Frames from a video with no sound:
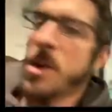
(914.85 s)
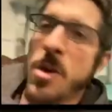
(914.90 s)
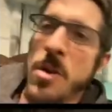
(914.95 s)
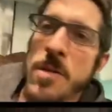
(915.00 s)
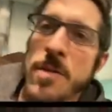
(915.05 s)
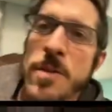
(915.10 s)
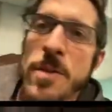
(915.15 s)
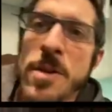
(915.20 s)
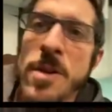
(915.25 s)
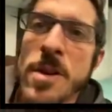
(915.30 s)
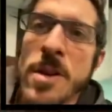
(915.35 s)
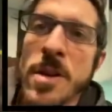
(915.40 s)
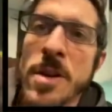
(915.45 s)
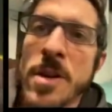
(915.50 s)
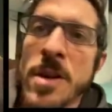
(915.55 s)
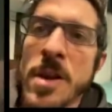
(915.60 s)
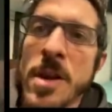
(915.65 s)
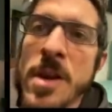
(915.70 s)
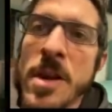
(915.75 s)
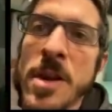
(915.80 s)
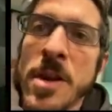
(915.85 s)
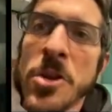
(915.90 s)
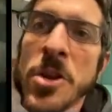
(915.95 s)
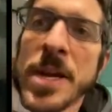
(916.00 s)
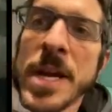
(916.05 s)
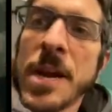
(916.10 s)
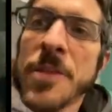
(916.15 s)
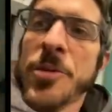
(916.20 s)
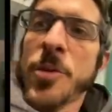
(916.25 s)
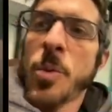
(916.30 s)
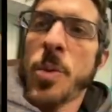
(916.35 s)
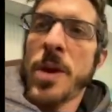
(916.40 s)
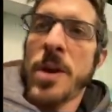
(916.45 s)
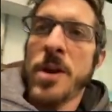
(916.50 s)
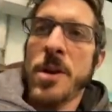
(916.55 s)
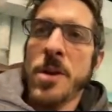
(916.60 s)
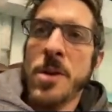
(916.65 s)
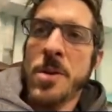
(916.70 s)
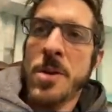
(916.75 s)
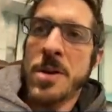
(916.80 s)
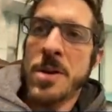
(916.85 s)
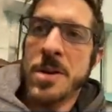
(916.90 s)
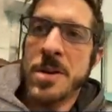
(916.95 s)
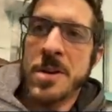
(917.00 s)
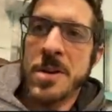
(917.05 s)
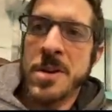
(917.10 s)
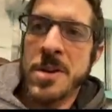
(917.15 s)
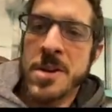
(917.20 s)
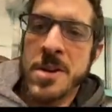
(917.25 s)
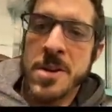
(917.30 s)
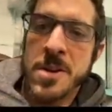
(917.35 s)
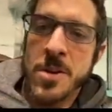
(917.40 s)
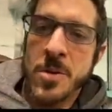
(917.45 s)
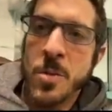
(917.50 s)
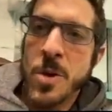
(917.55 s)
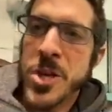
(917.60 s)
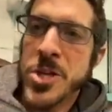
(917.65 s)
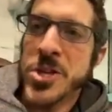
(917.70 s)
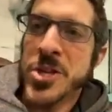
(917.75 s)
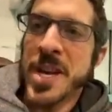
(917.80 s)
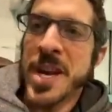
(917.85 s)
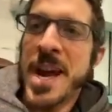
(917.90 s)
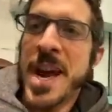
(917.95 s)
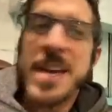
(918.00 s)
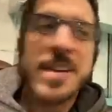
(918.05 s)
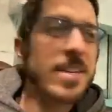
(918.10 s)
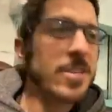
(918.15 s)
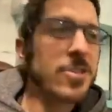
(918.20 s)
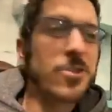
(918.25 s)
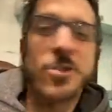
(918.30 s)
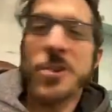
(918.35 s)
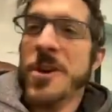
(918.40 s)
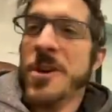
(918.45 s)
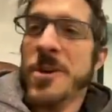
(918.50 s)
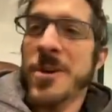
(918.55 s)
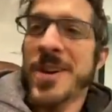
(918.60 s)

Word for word: over, look out the window, watch the cactus grow.